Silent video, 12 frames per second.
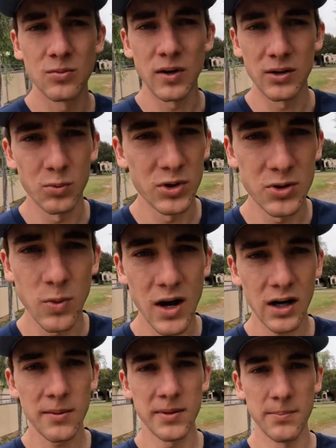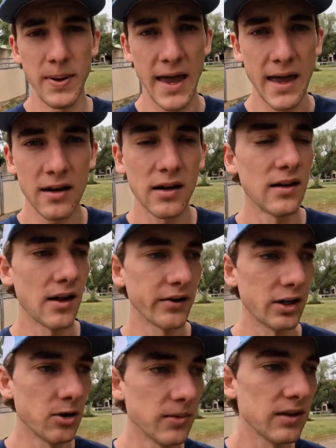what, would you walk up and pet
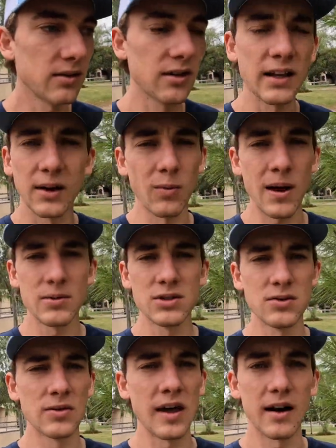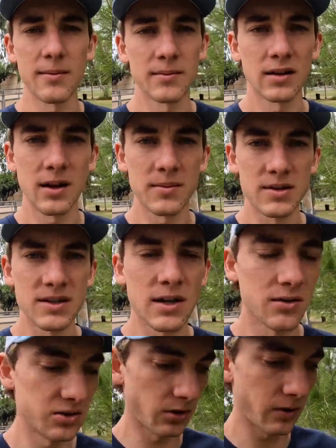another human? They're like, why would you do that? I'm, I'm an
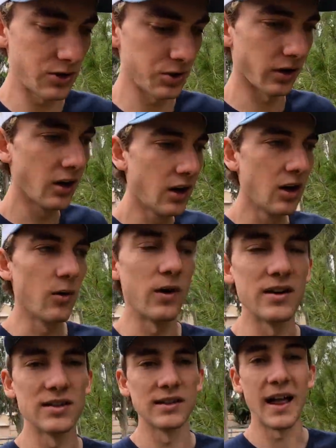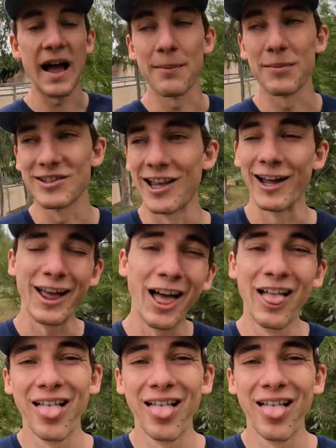intelligent creature. Whereas a lab is like,